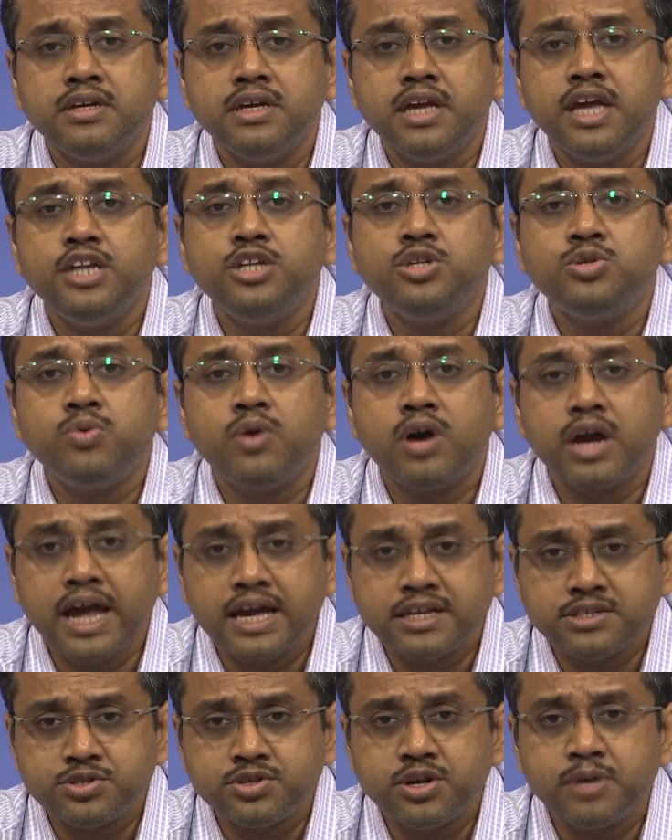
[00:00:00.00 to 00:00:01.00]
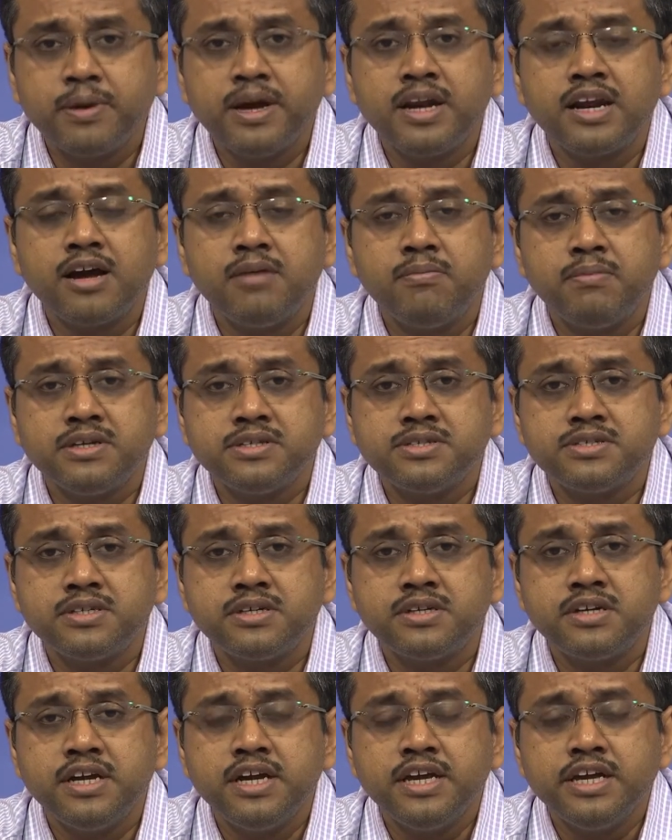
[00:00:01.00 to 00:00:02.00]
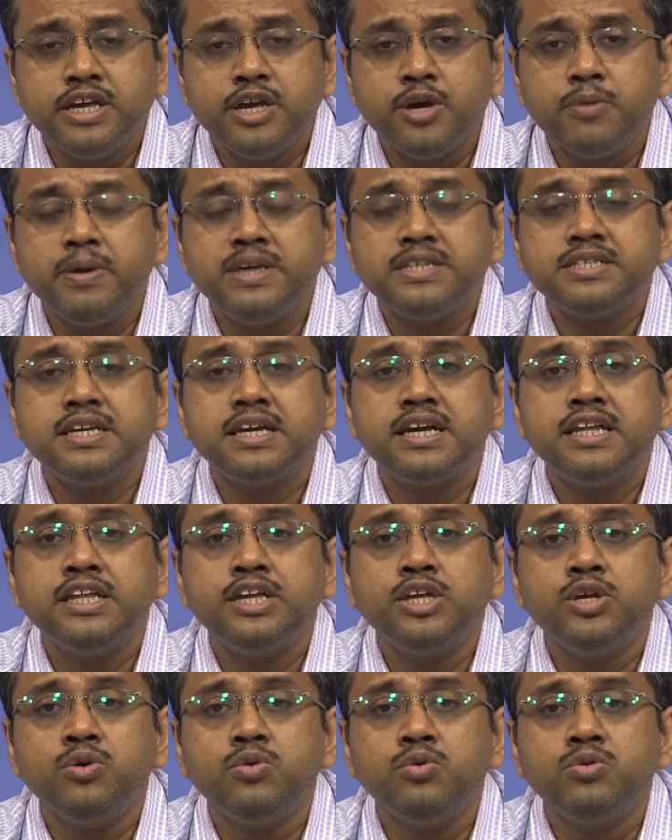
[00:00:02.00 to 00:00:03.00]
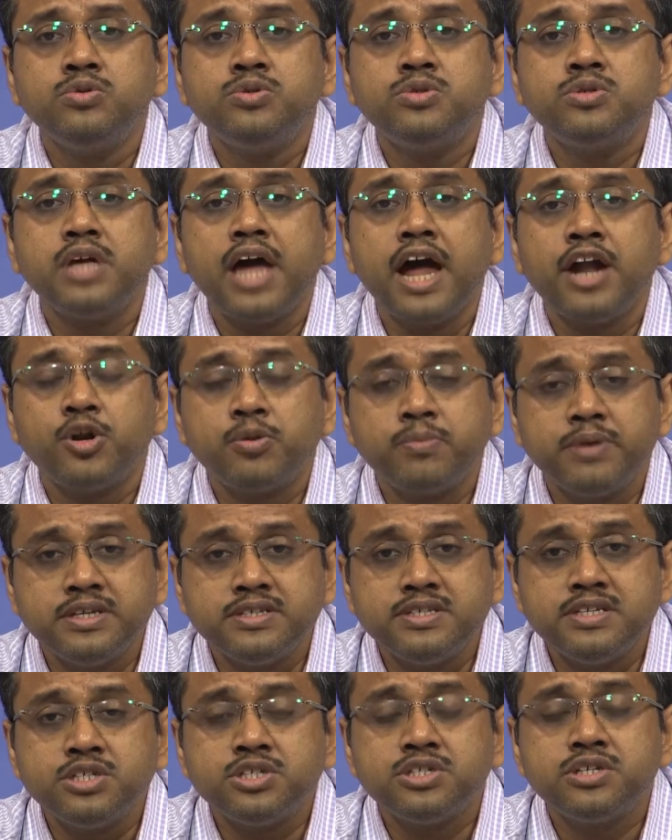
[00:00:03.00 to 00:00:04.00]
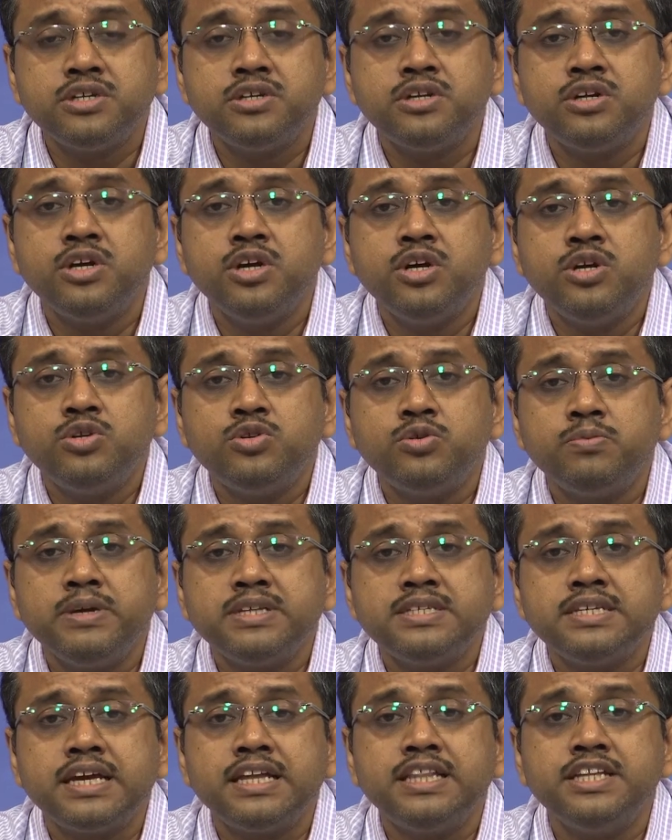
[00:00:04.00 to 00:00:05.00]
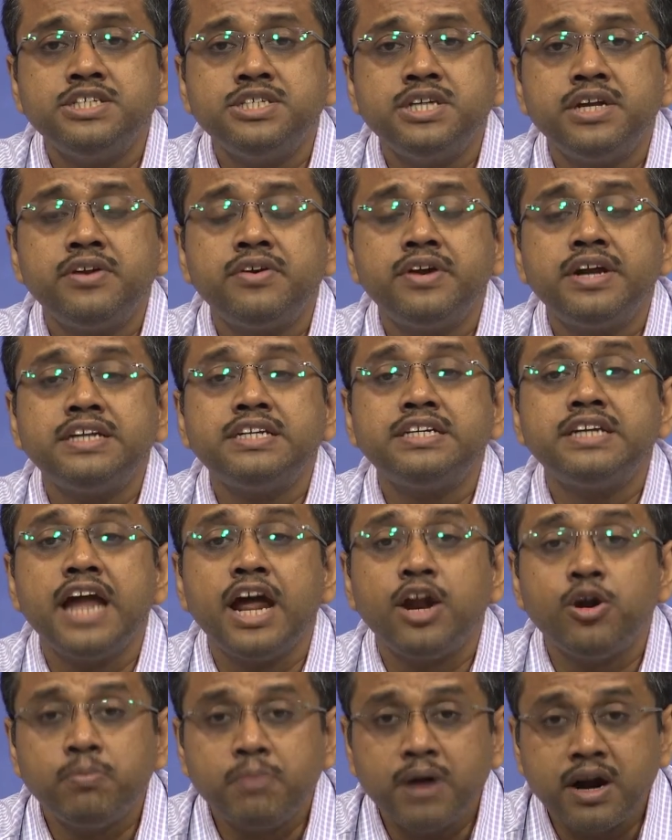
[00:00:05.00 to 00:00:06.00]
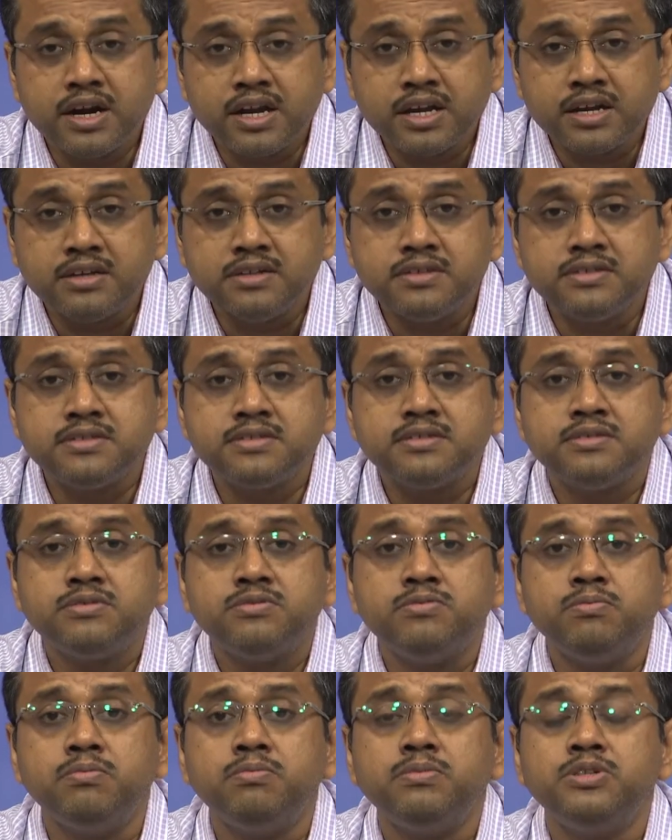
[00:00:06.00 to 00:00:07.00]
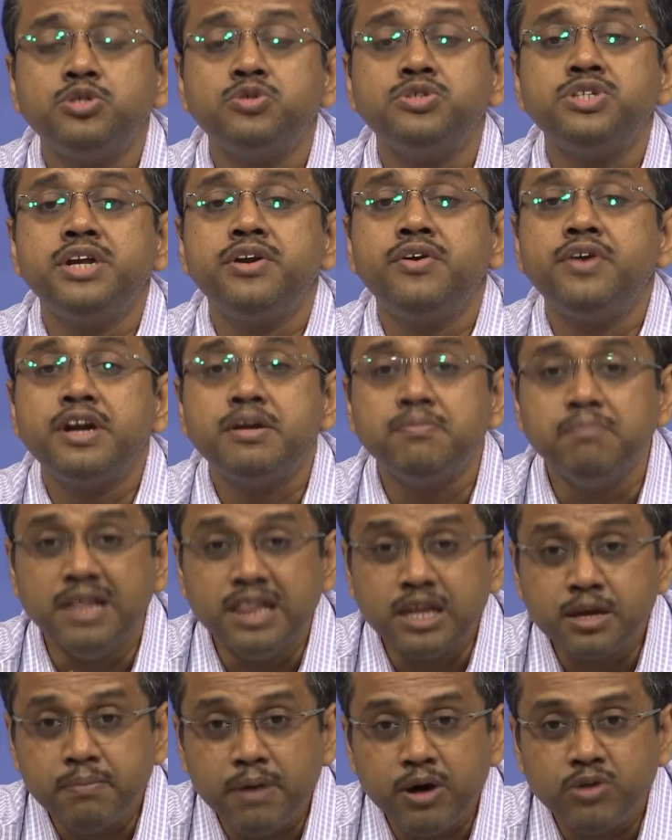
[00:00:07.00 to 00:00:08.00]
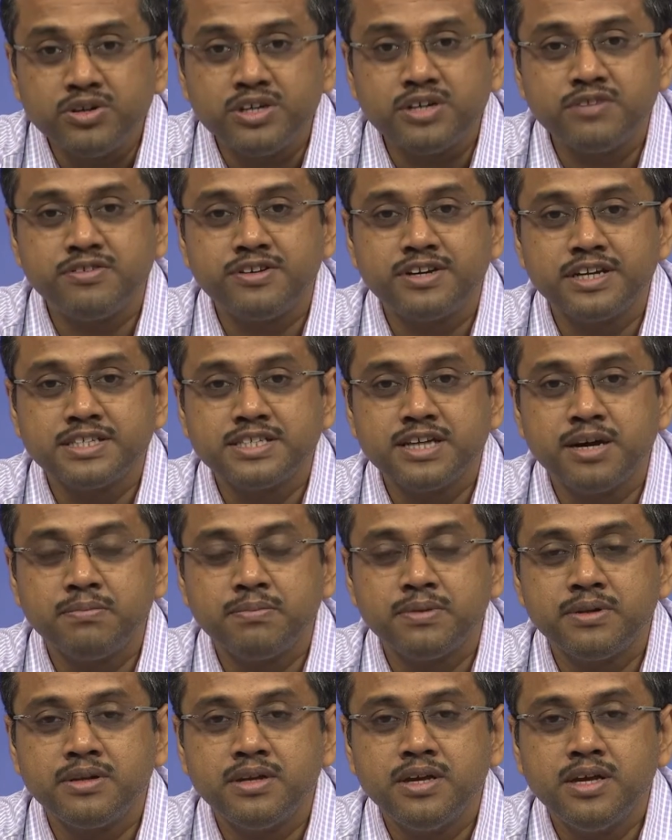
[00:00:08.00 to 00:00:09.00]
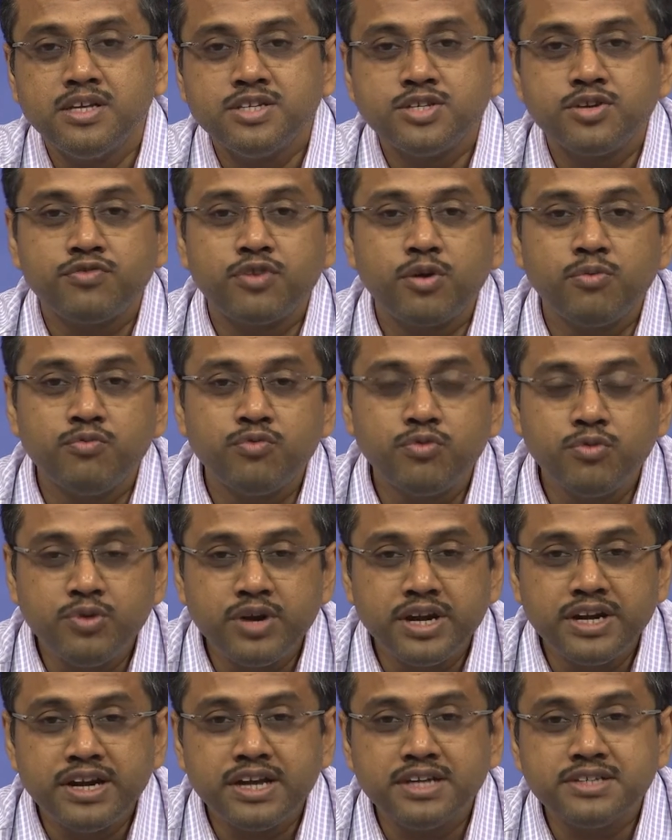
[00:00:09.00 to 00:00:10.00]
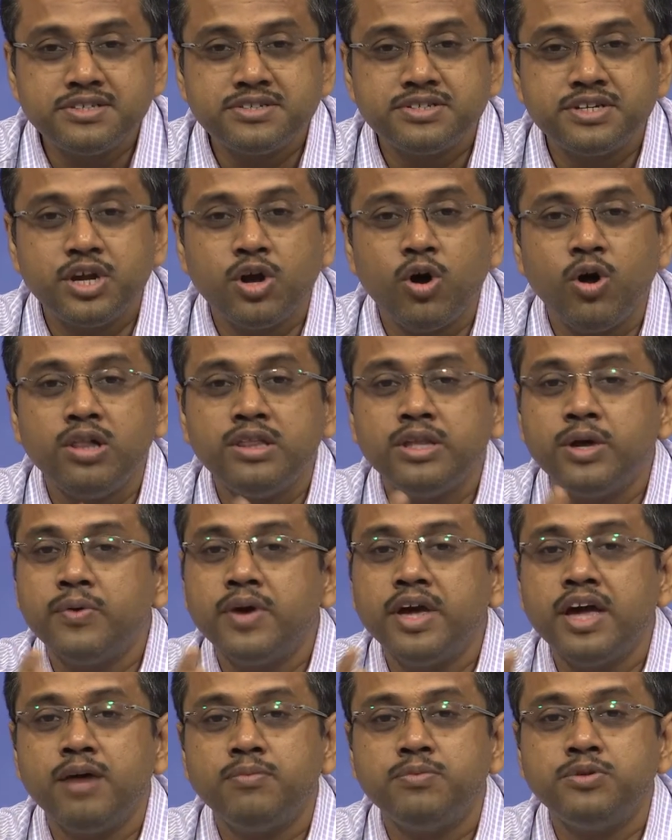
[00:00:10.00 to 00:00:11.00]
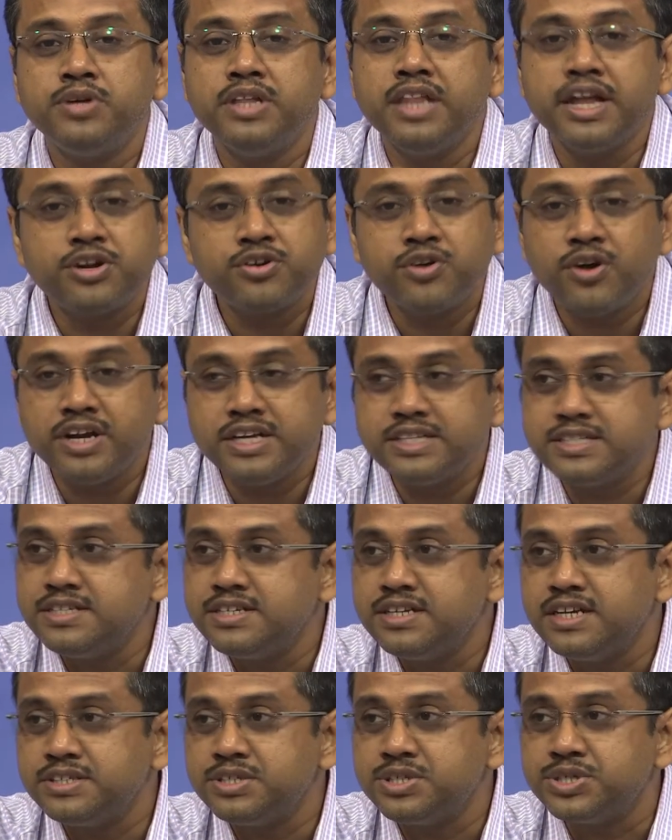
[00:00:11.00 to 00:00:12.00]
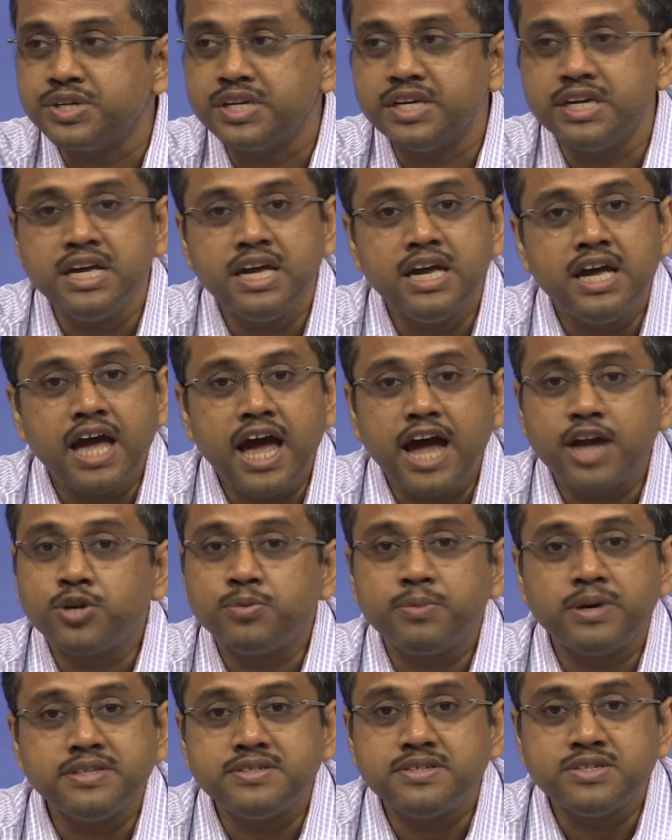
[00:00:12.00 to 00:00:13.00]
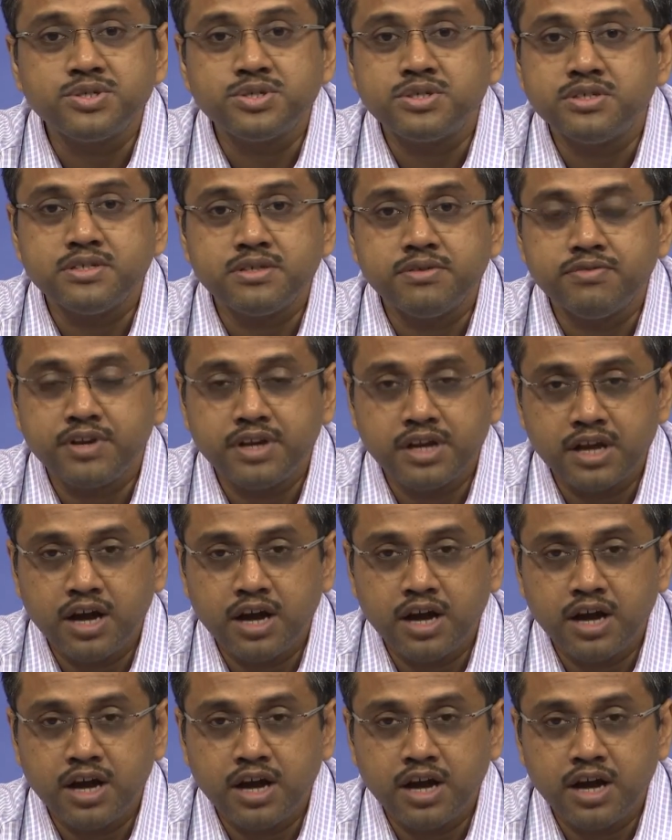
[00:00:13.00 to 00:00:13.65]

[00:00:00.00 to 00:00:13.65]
into a gas turbine combustor. You basically use atomization to basically generate nanoparticles, to generate milk powder, for example. So from food industry all the way up to electronics industry, atomization is a very